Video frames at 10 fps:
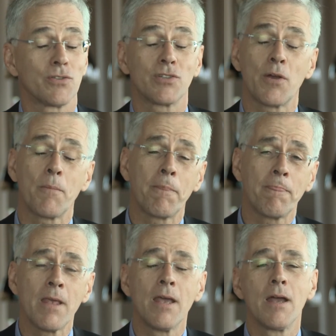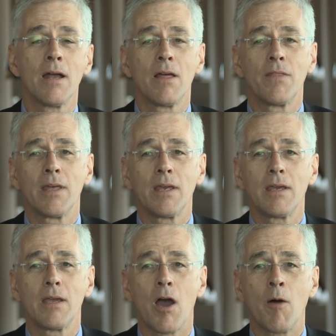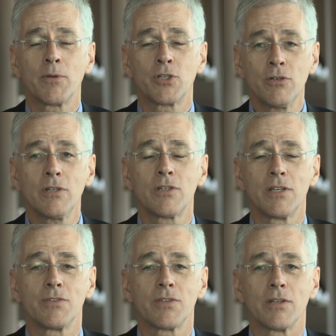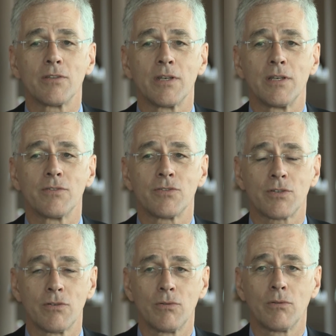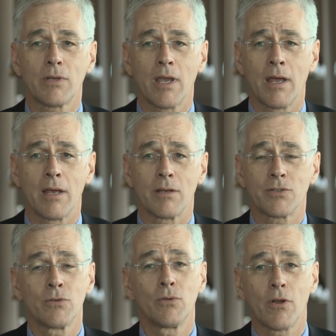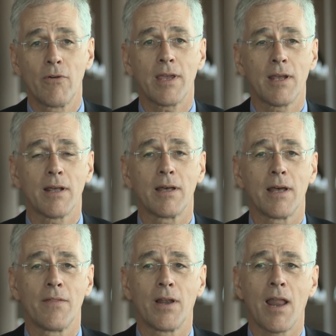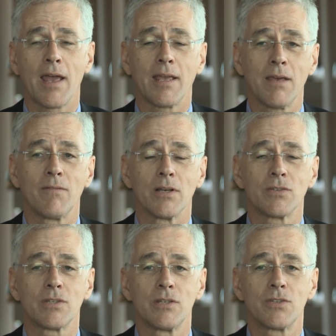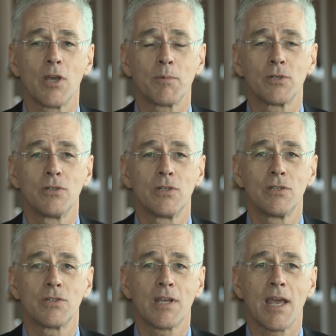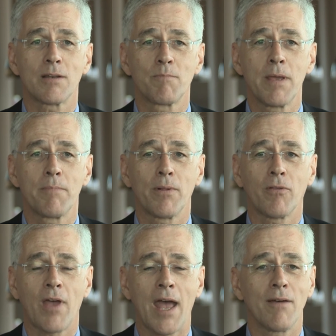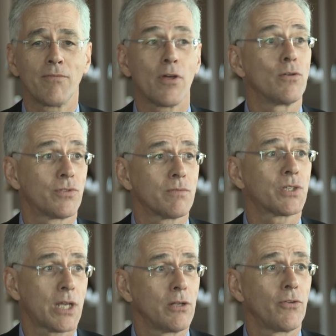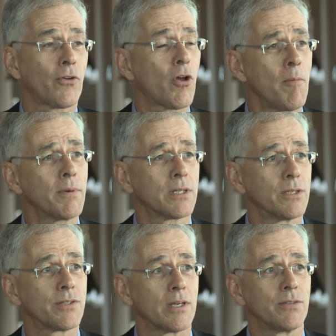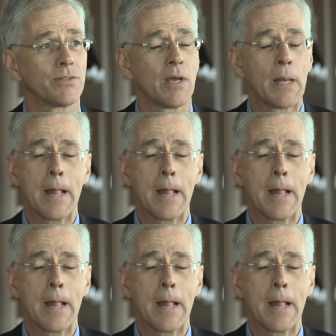And so the opportunities that the school curricula and the like give us is the opportunities to get people to have those skills and competencies.